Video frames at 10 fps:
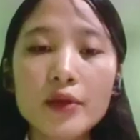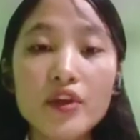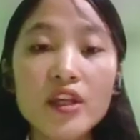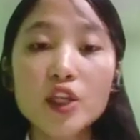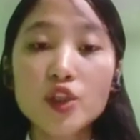
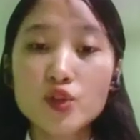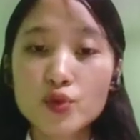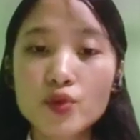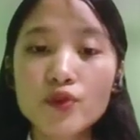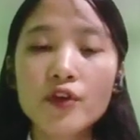that we can
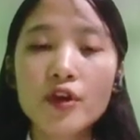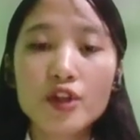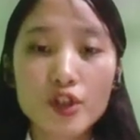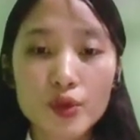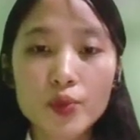do
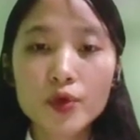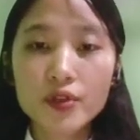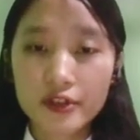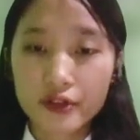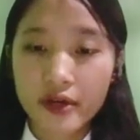for
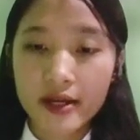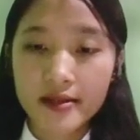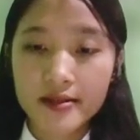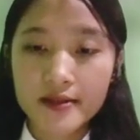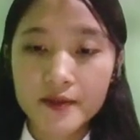
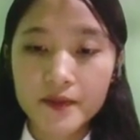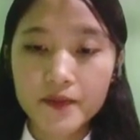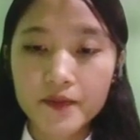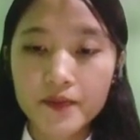pneumothorax.